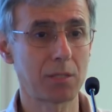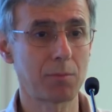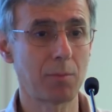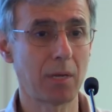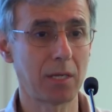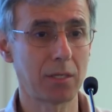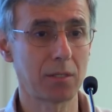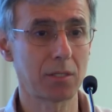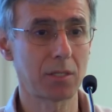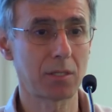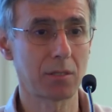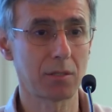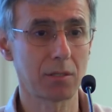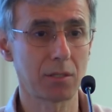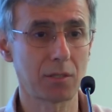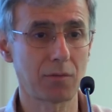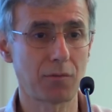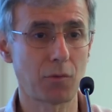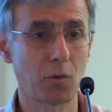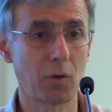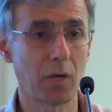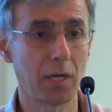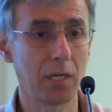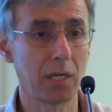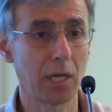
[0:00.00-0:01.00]
medicines
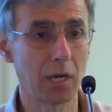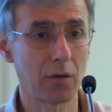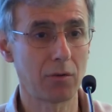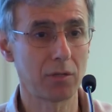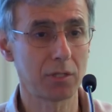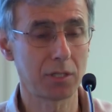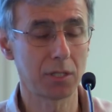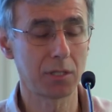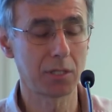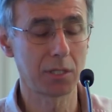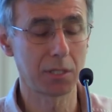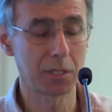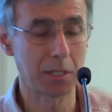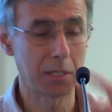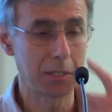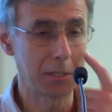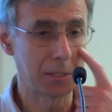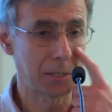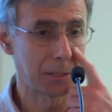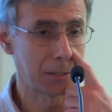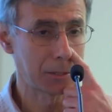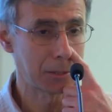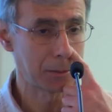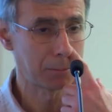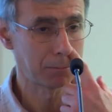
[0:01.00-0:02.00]
for inherited
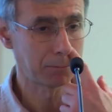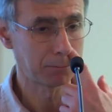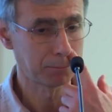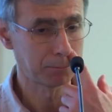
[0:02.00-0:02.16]
diseases.